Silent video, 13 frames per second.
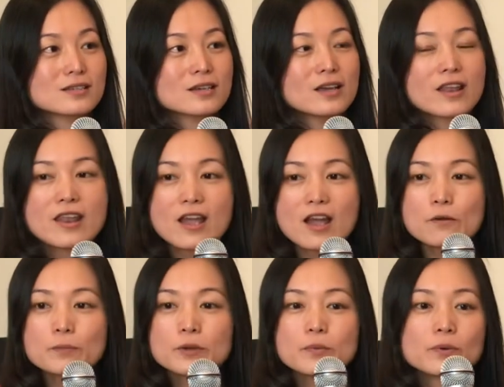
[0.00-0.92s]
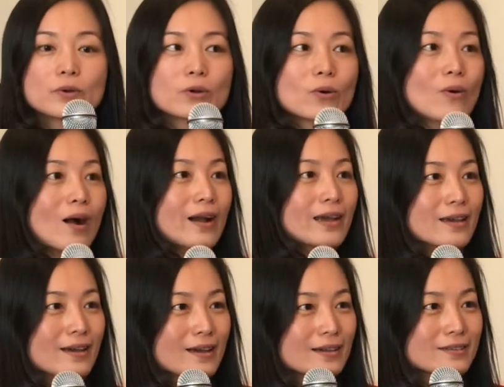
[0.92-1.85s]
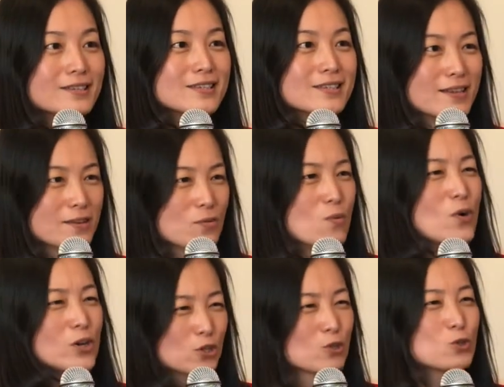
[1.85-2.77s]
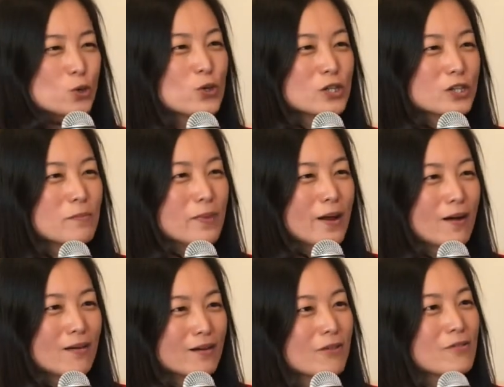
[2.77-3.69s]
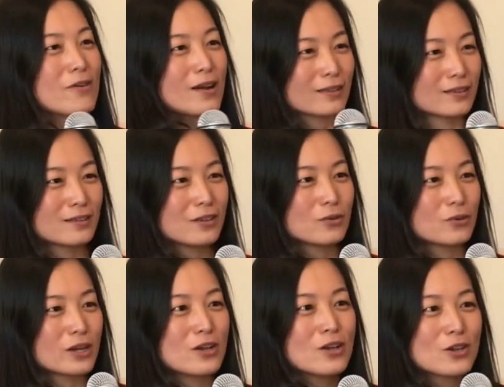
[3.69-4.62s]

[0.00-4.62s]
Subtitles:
Now people go, I can understand what you talked about around the theory.